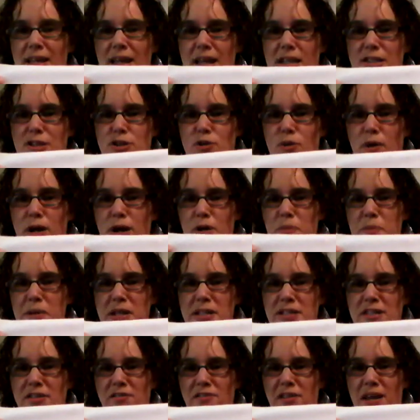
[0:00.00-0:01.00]
a square
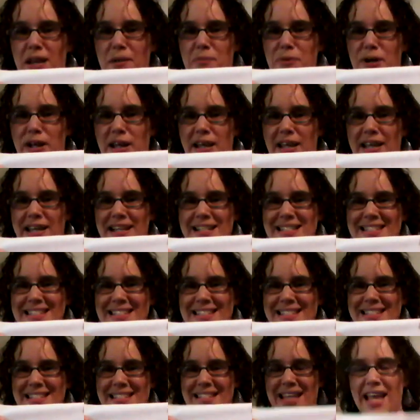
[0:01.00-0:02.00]
piece of fabric.
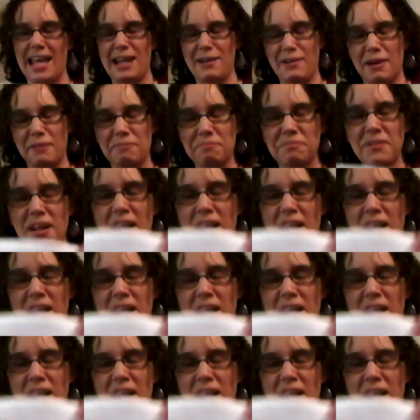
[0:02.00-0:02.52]
Anyway,